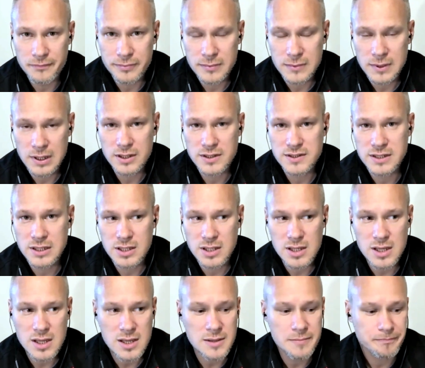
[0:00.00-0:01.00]

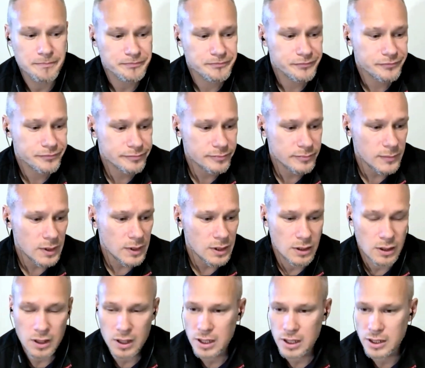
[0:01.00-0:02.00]

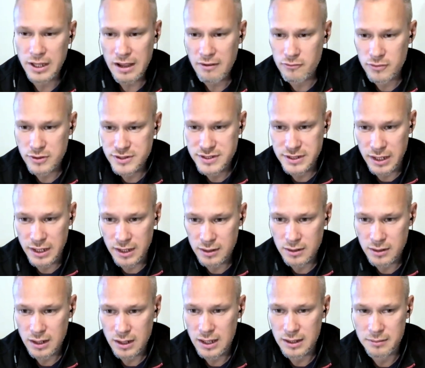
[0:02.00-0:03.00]
in
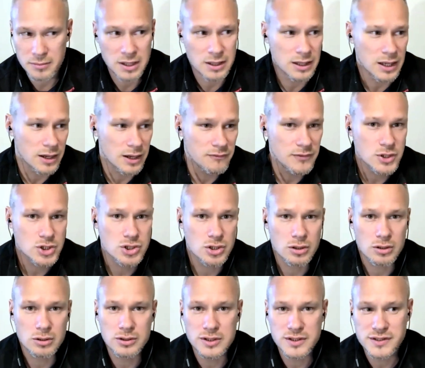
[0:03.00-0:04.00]
everything. I mean, like
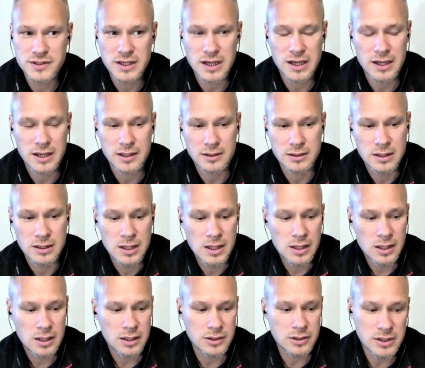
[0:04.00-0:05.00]
visual design,
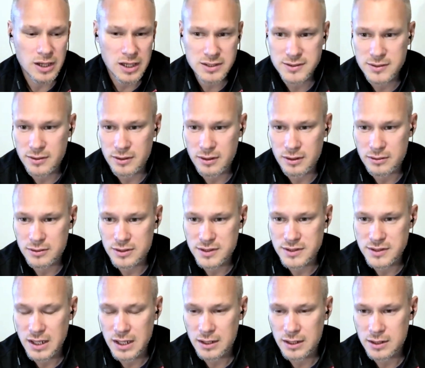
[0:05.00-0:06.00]
industrial
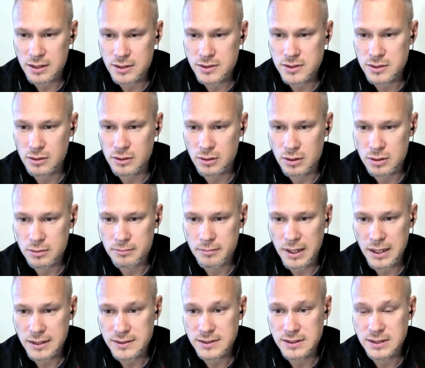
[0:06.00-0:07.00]
design, and so on.
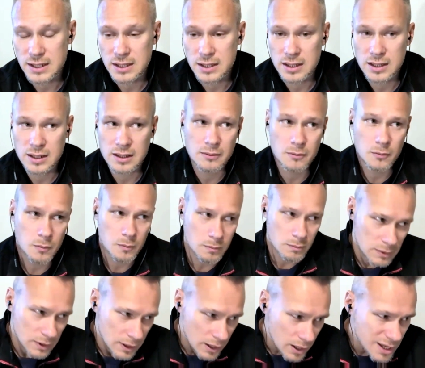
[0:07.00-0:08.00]
But
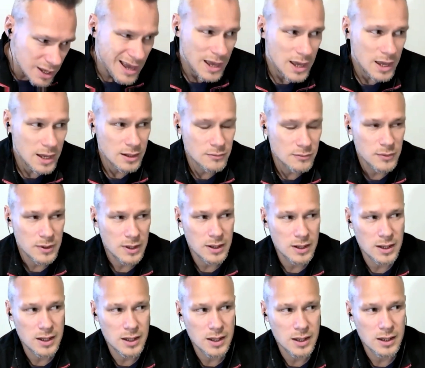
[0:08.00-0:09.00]
again,
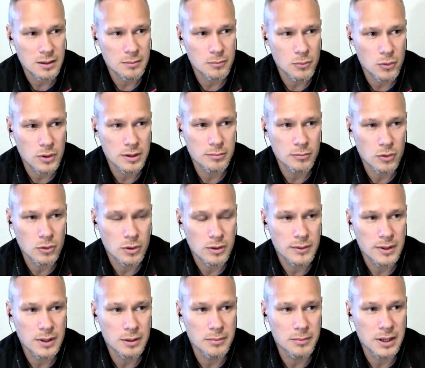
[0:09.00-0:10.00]
we more and more
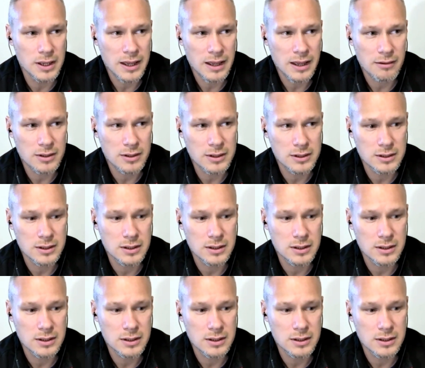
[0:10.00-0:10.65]
will be having